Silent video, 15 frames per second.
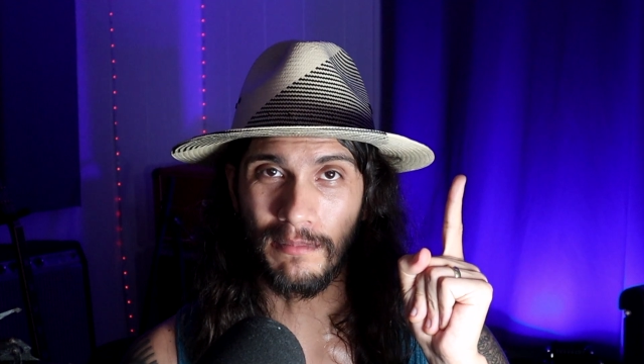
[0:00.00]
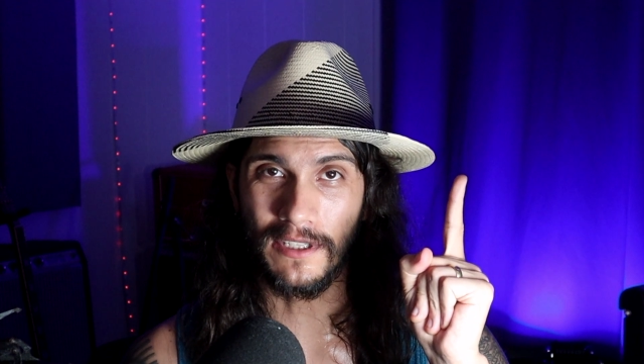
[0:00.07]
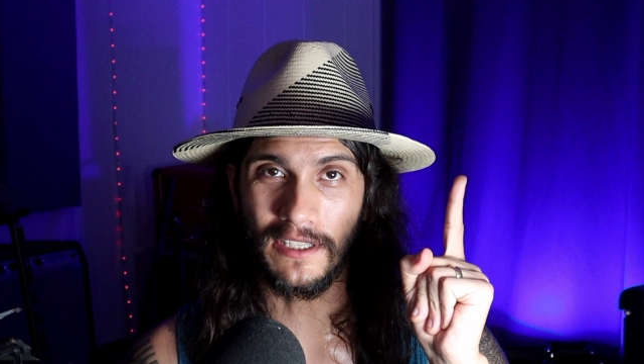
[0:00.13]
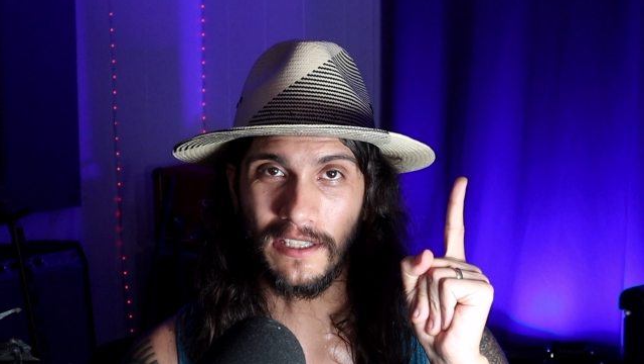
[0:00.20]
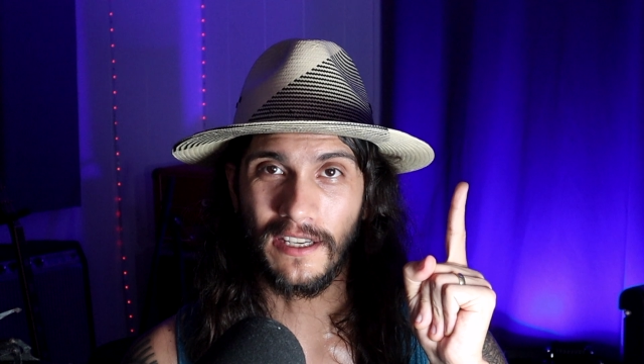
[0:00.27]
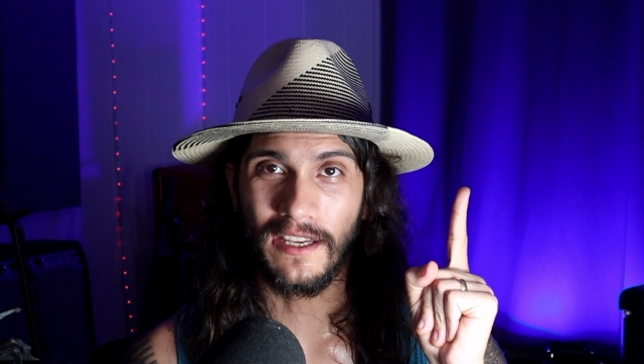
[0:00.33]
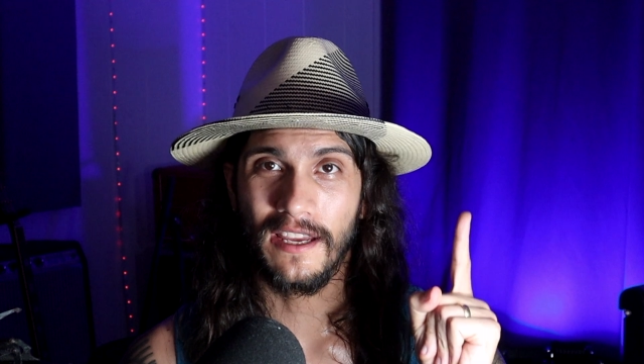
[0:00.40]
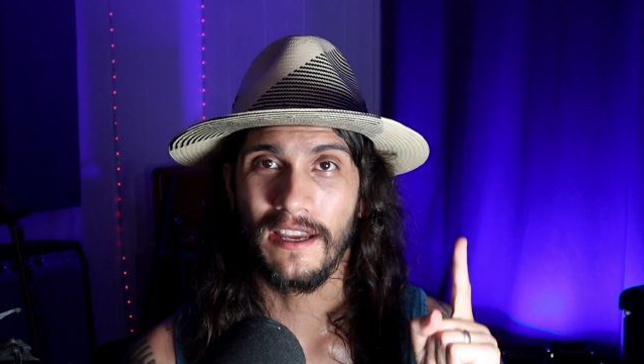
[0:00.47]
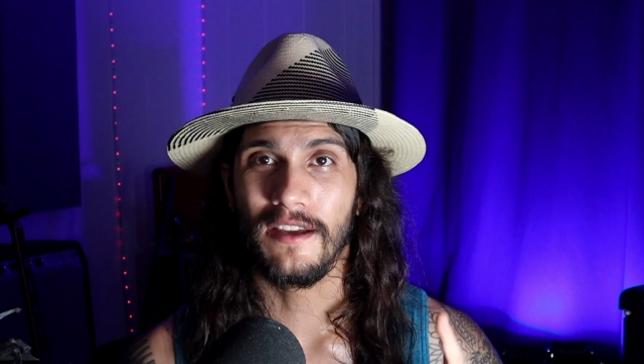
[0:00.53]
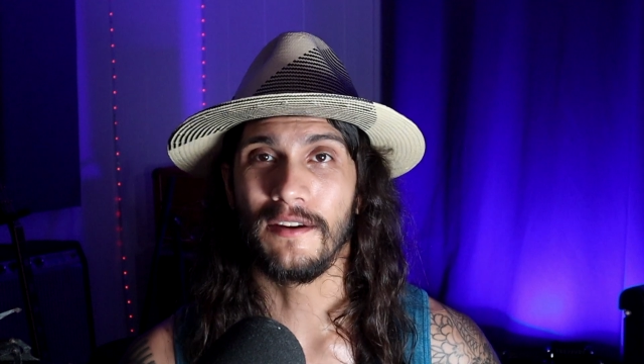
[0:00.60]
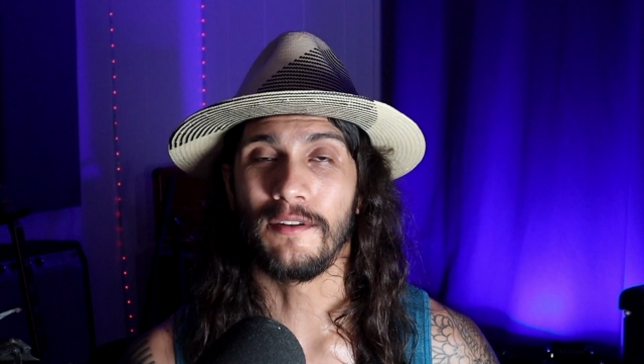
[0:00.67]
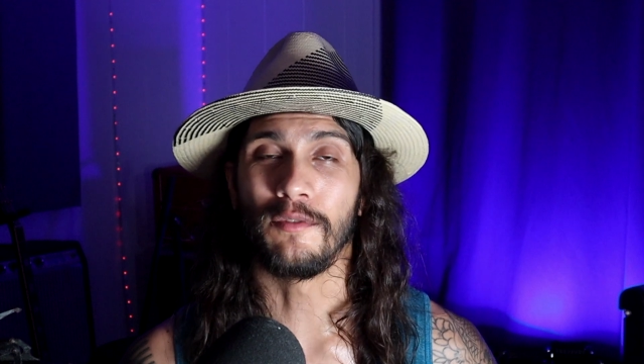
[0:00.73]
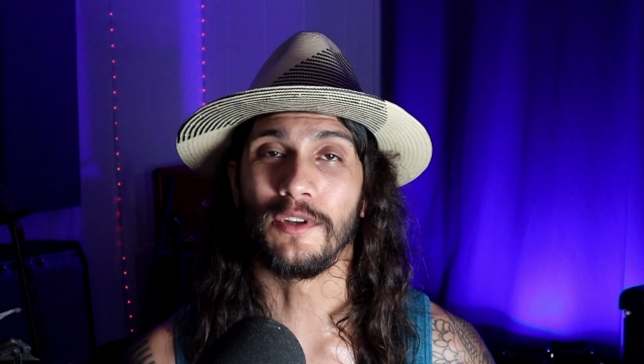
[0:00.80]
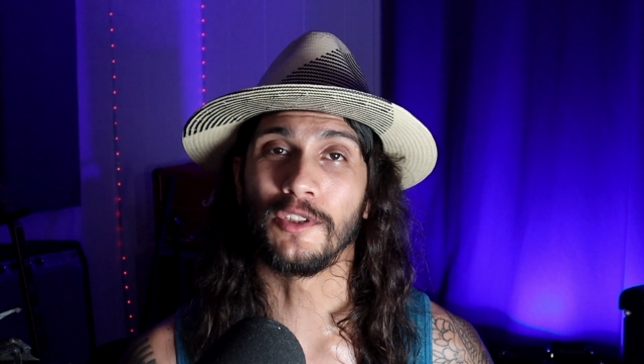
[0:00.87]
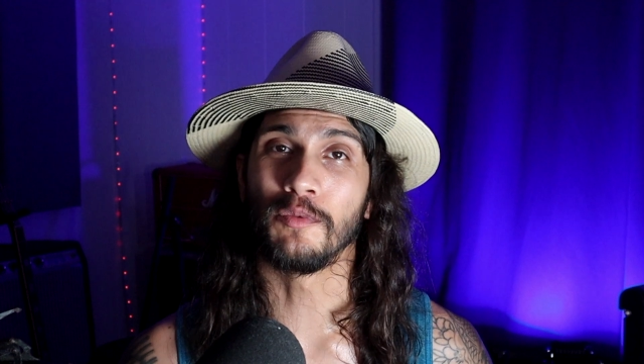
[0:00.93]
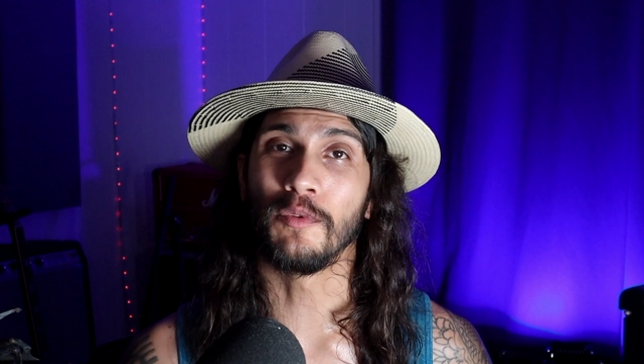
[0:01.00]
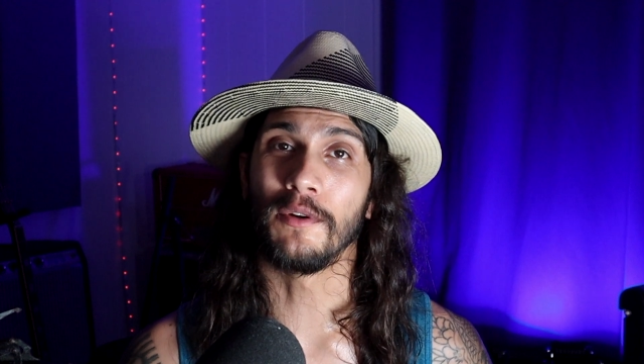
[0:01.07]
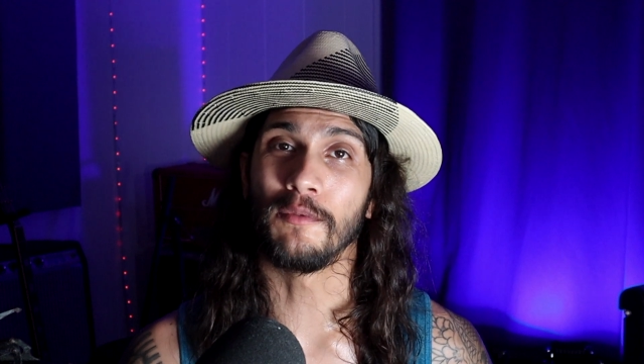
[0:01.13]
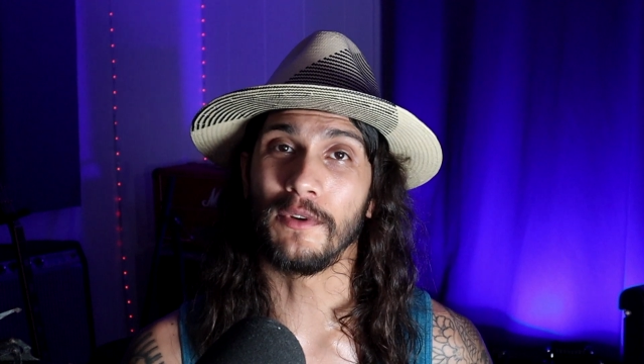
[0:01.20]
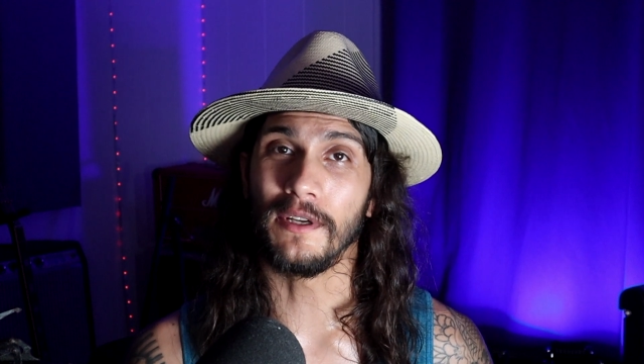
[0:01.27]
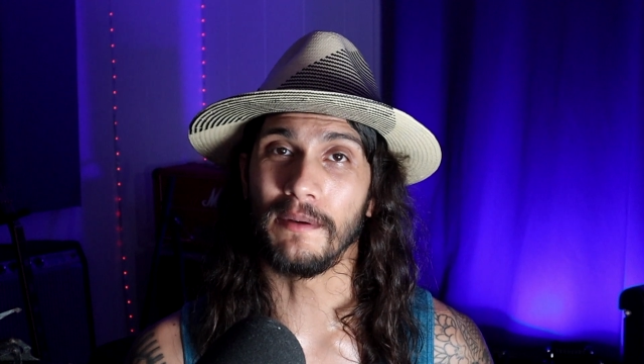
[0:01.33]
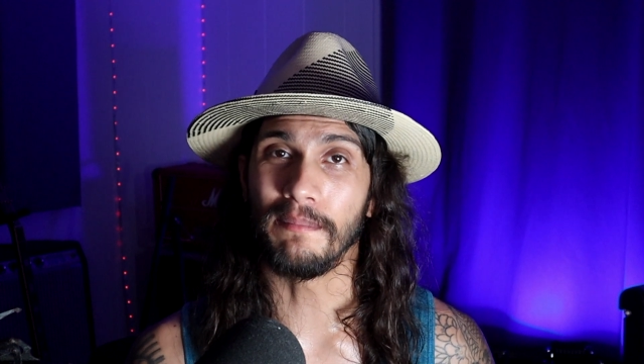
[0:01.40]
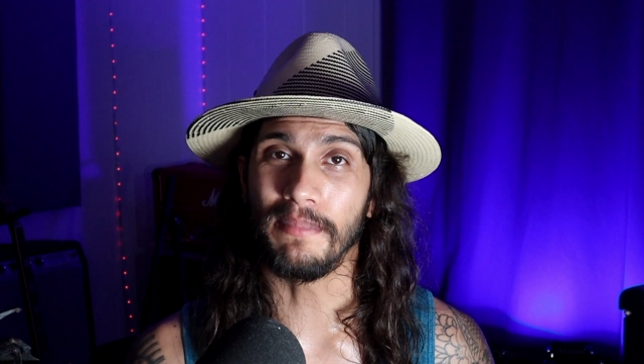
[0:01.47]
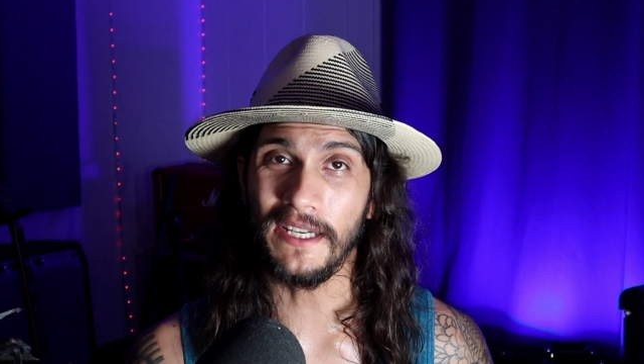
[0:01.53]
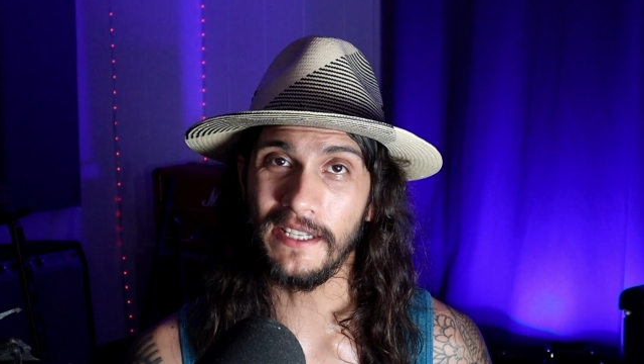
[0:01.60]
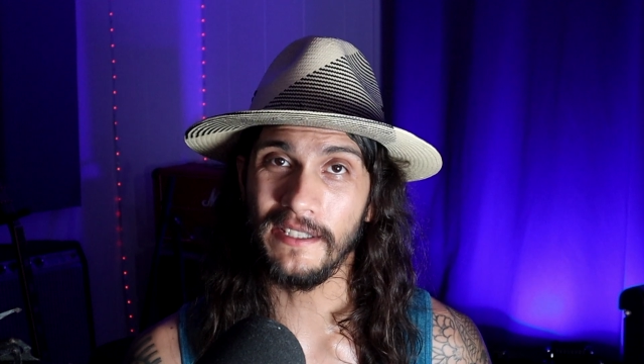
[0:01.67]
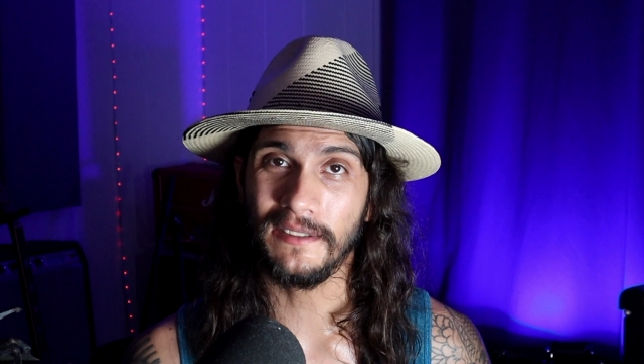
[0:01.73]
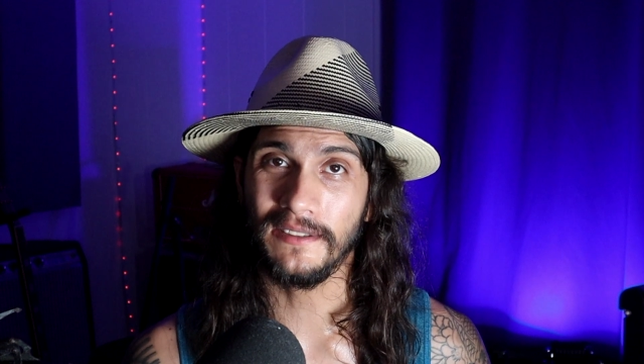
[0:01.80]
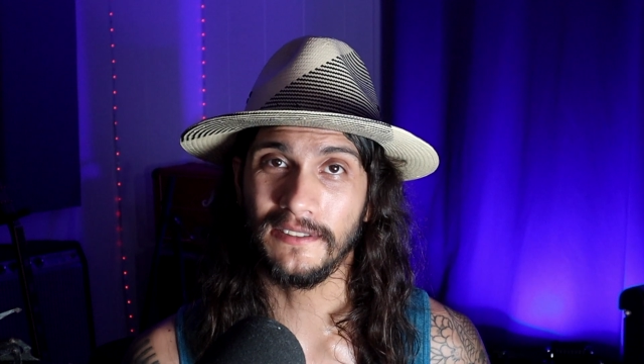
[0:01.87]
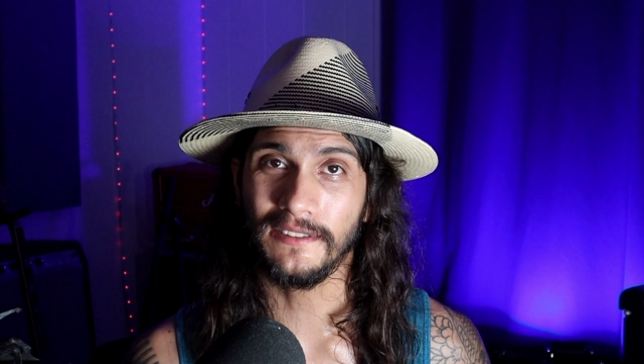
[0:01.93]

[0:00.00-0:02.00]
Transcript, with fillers: me, which one would it be?